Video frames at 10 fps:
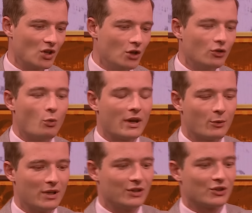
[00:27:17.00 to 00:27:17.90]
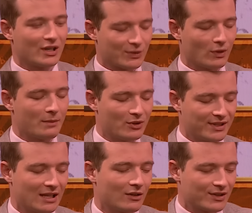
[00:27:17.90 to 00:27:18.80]
not whether we can trust what they're
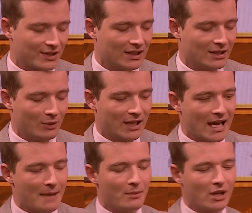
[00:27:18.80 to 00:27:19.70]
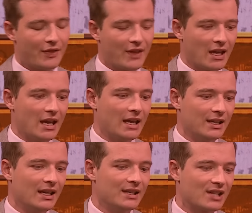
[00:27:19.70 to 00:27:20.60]
putting out, because clearly we can, but I think
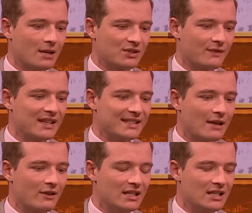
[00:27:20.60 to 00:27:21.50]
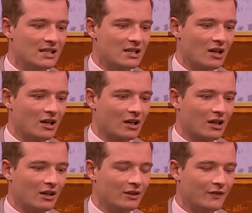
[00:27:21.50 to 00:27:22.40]
in terms of, is there any
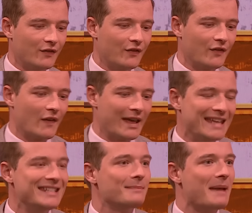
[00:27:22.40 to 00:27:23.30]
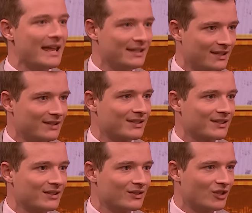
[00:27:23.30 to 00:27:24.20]
kind of
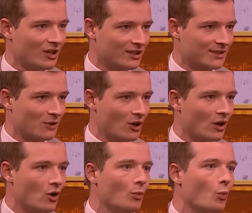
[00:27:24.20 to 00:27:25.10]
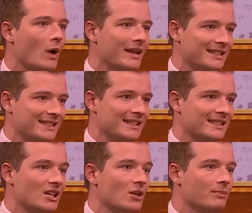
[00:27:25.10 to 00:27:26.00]
independent journalism going on when it
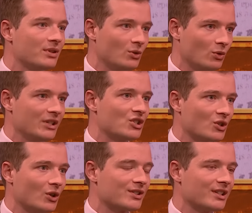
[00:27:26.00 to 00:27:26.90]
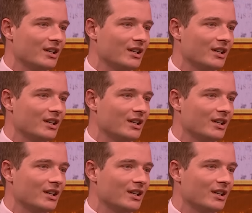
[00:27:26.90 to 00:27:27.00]
is purely shot